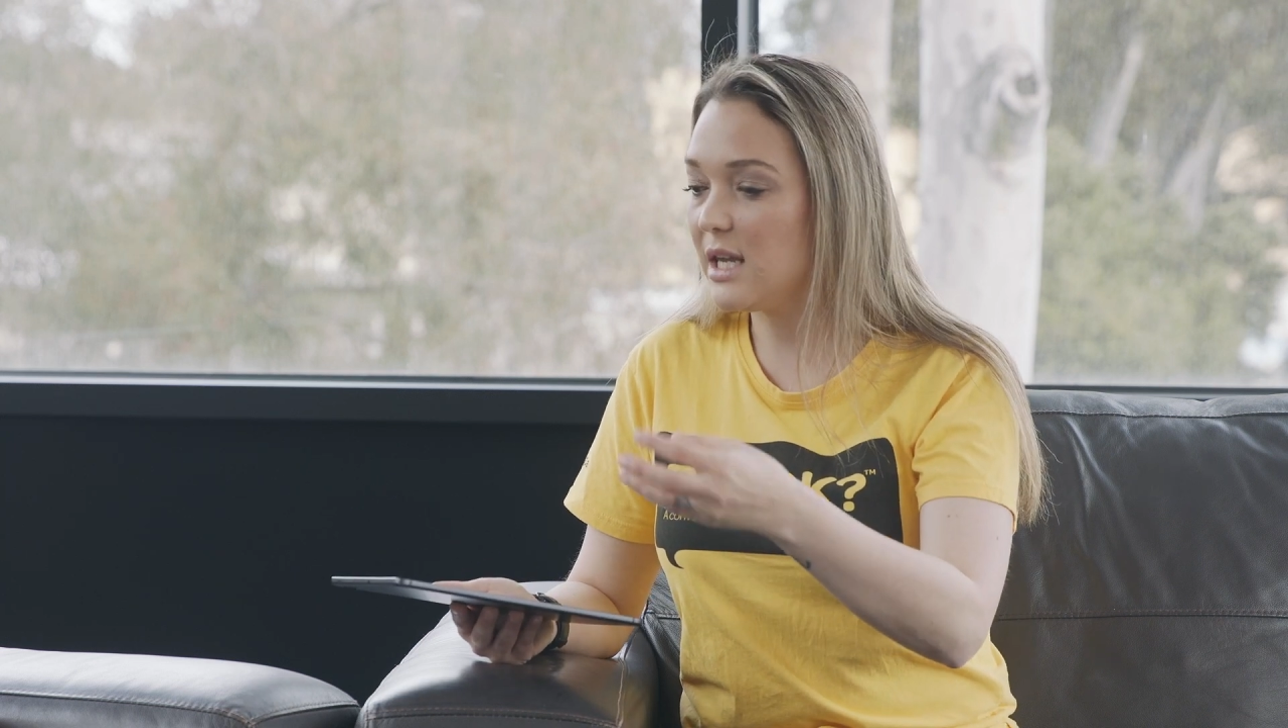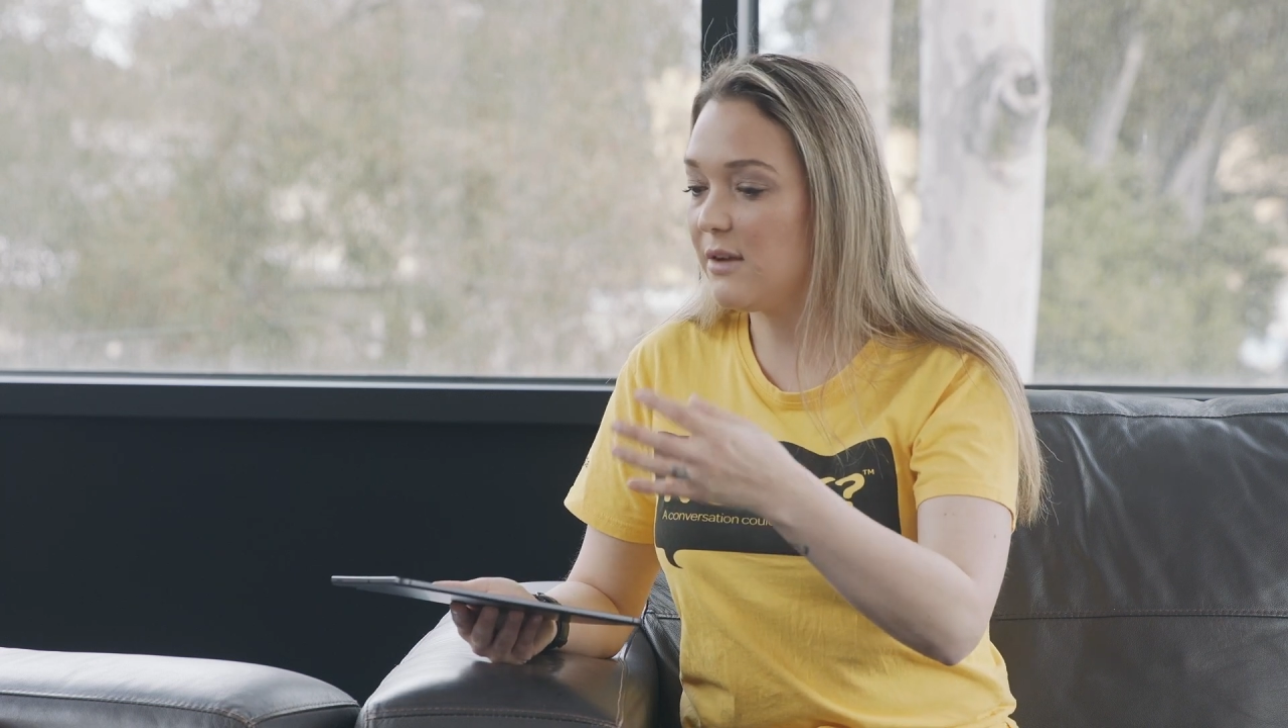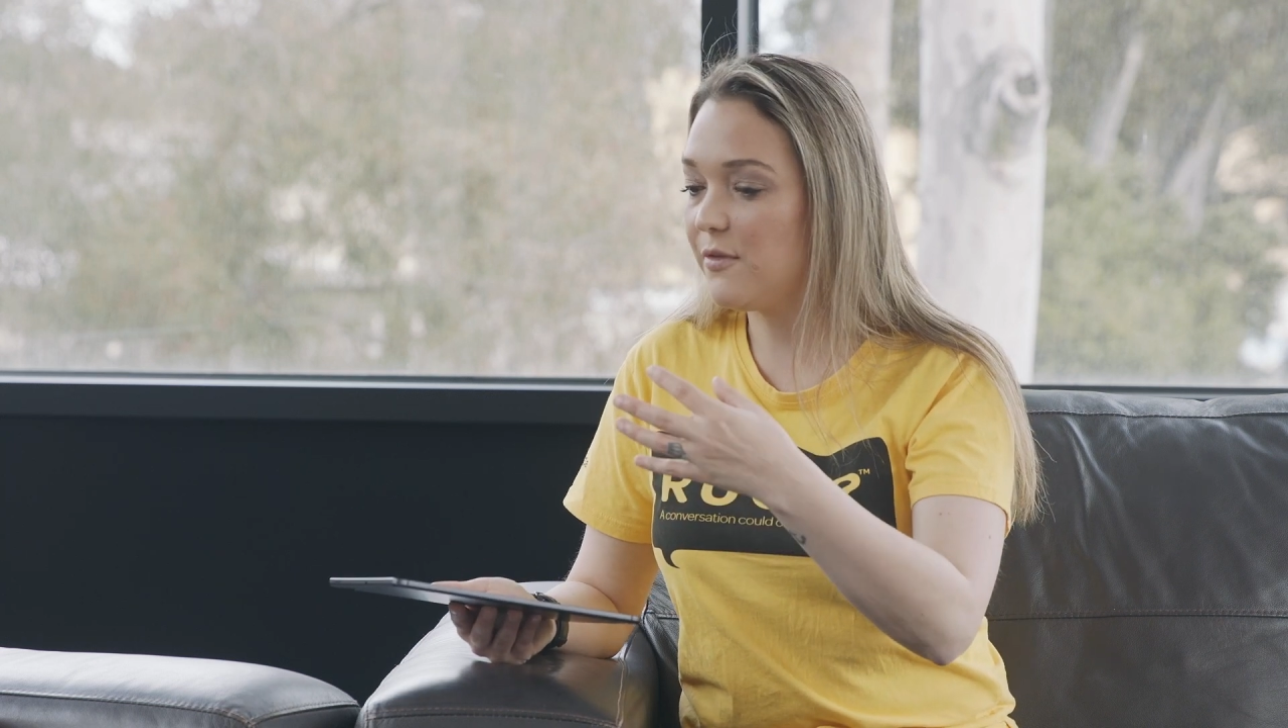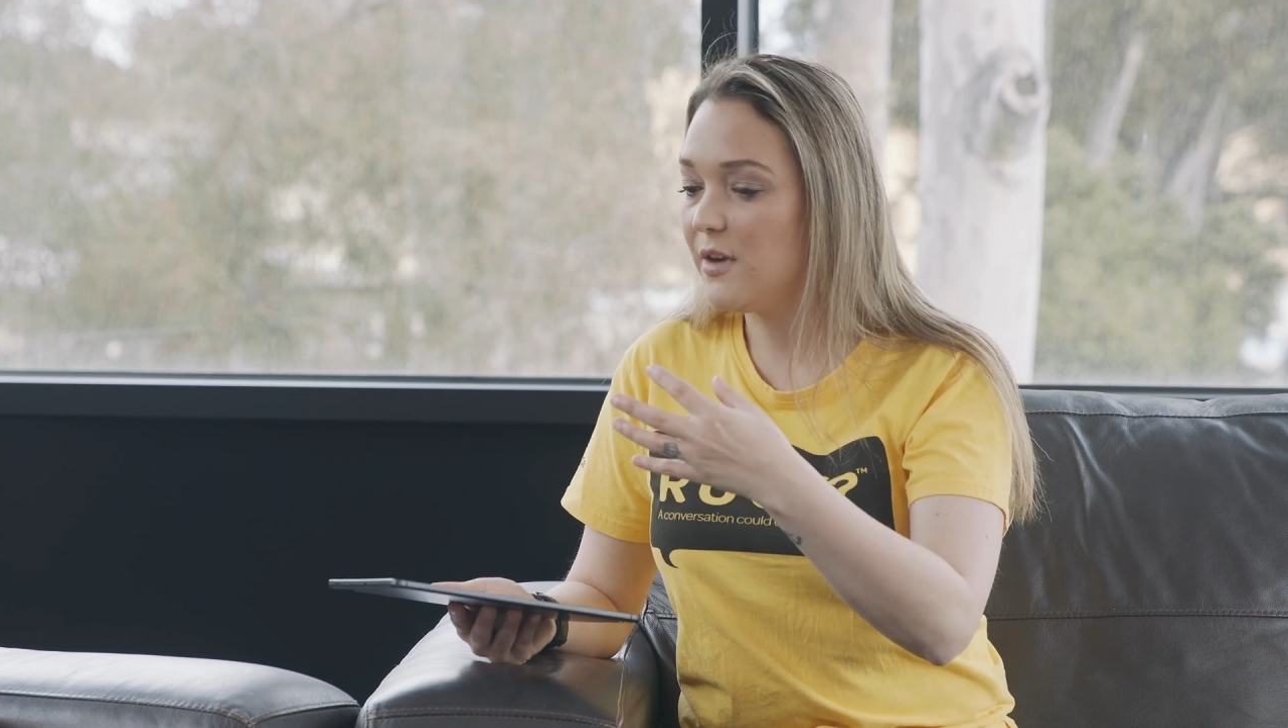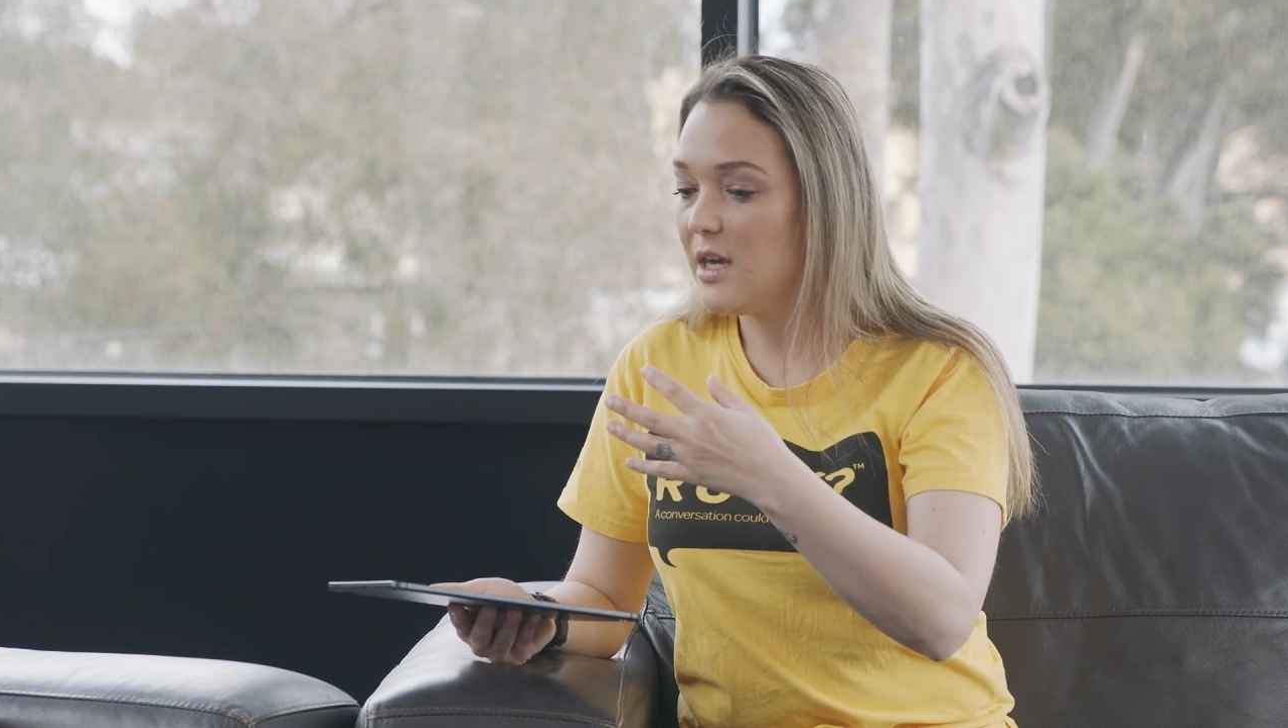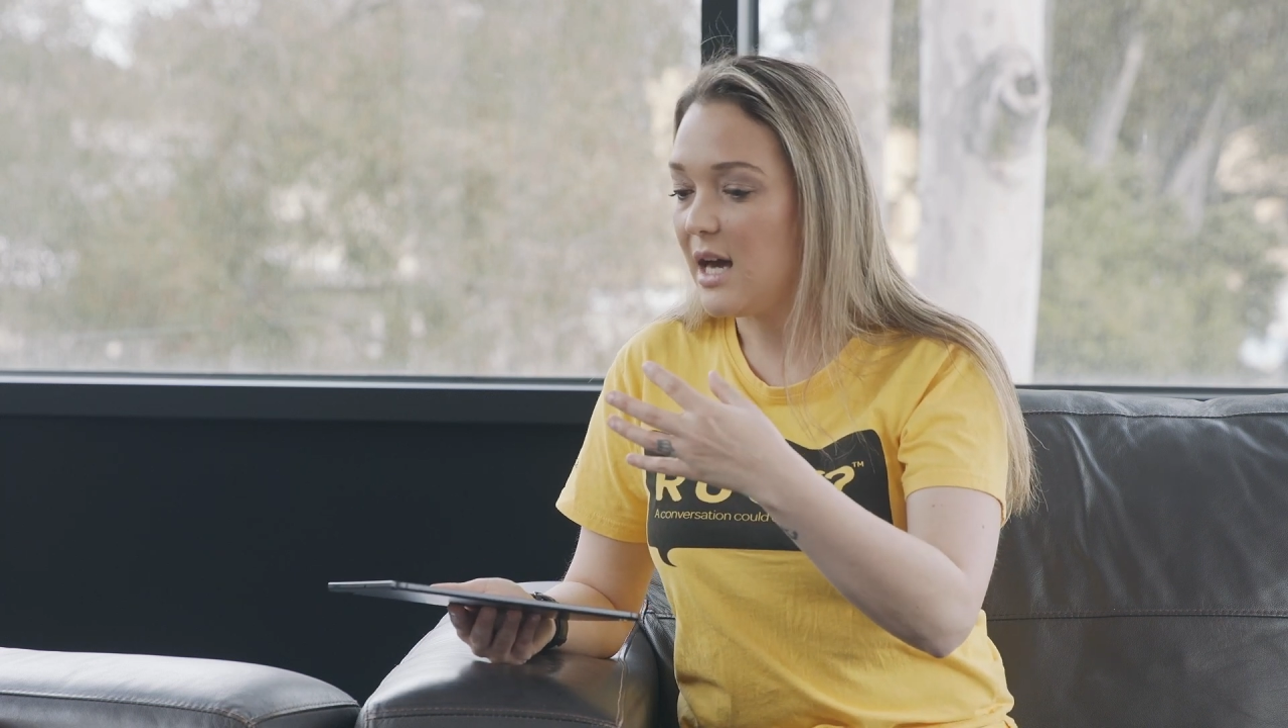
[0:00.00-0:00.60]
if